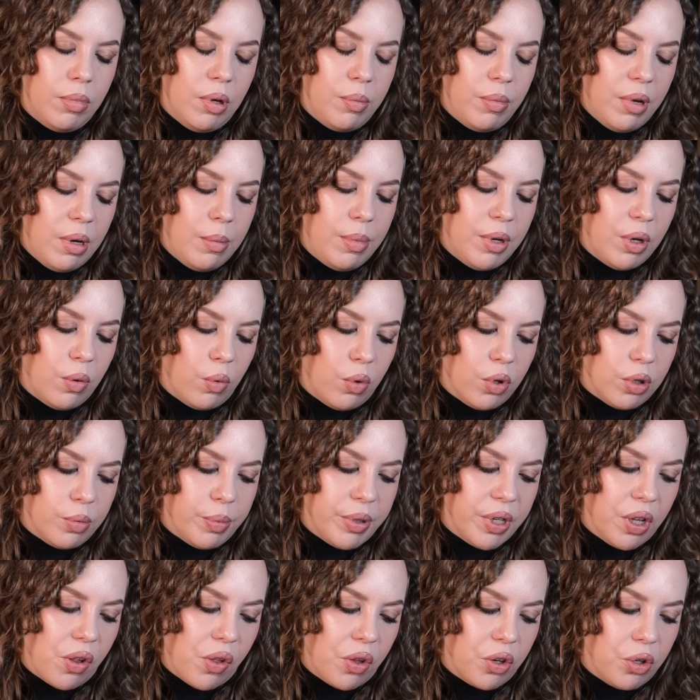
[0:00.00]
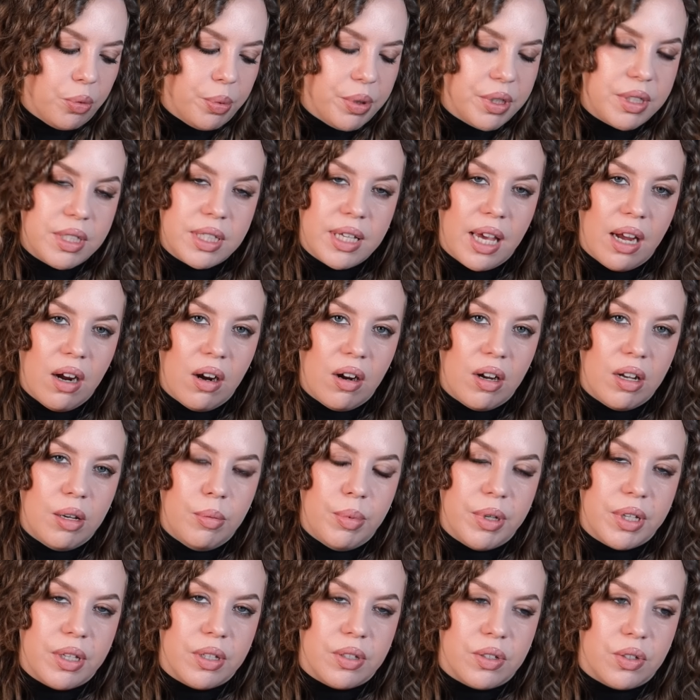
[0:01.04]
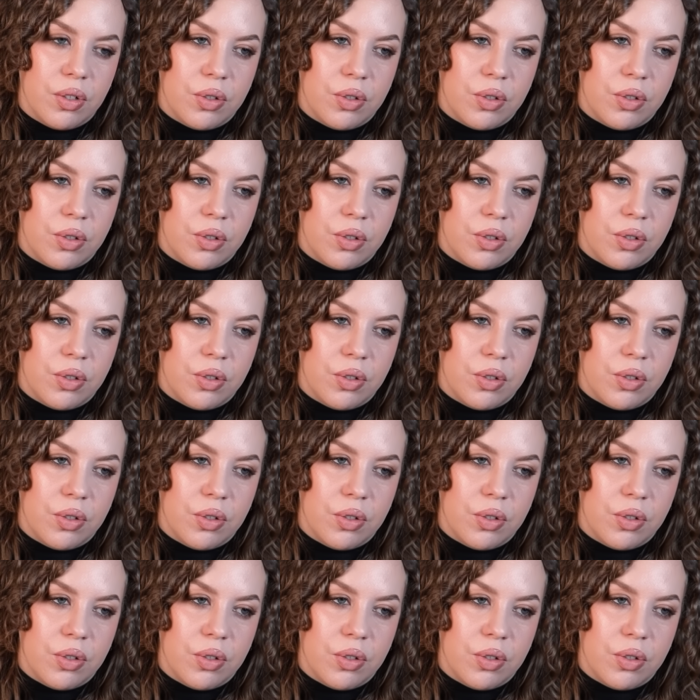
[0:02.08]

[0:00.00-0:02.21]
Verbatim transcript: But maybe it would be a little bit scary because